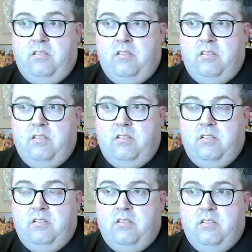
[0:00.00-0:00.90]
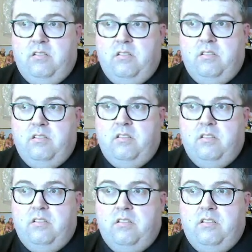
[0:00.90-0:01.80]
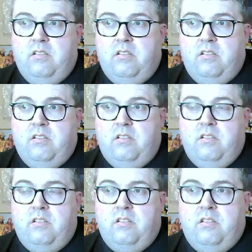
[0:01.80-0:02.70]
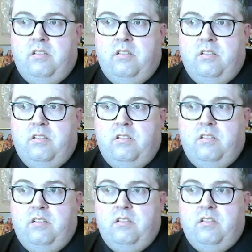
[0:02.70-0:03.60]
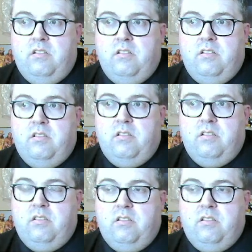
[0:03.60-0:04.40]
(no one is talking)